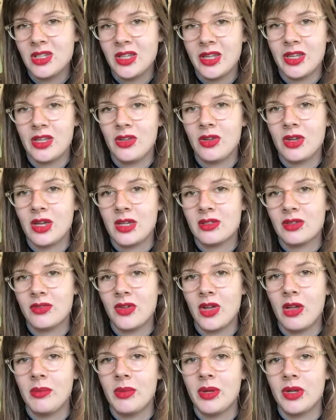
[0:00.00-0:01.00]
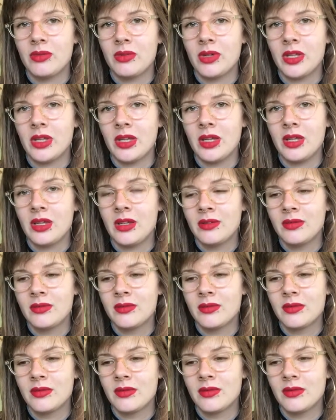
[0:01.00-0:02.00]
Like, you guys have all been really,
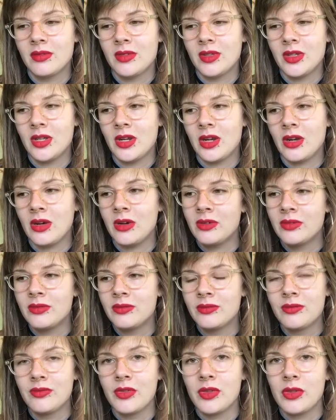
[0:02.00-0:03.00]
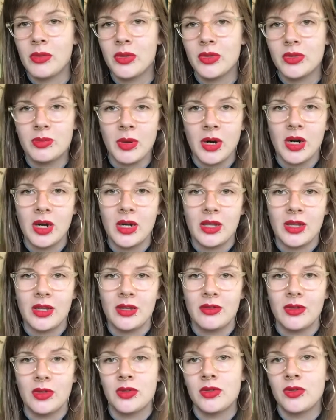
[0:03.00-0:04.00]
for the most part,
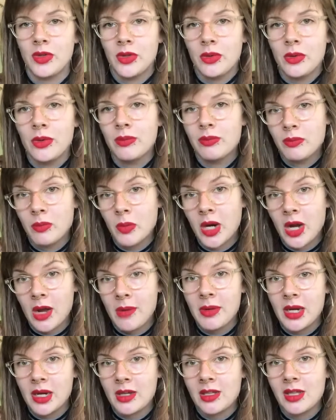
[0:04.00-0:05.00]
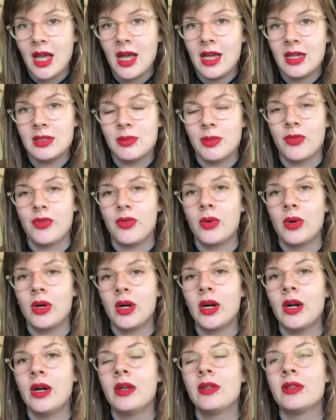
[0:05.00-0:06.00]
like those of you who were coming to class
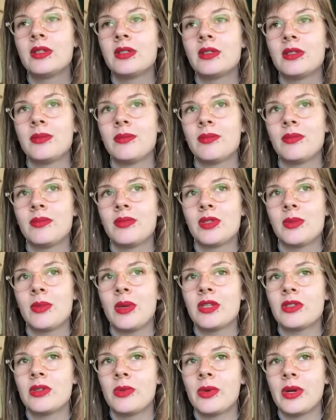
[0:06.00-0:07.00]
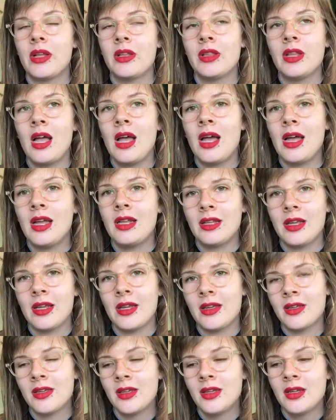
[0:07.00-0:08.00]
before the semester went online, like,
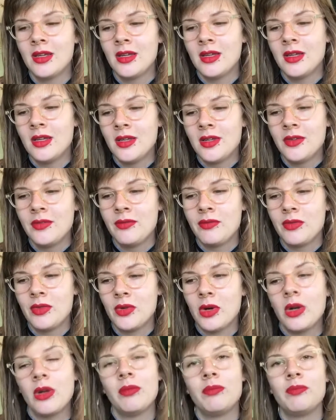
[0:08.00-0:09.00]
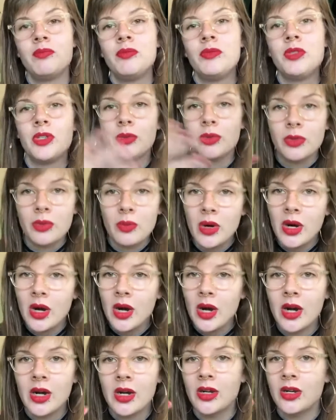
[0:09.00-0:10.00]
you're all doing the
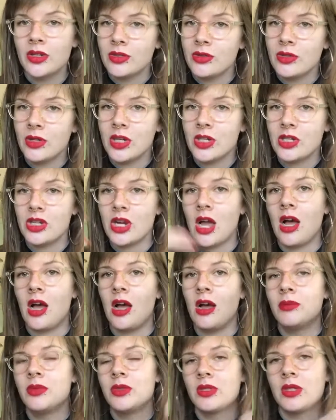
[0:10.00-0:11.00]
work, you're doing a good job.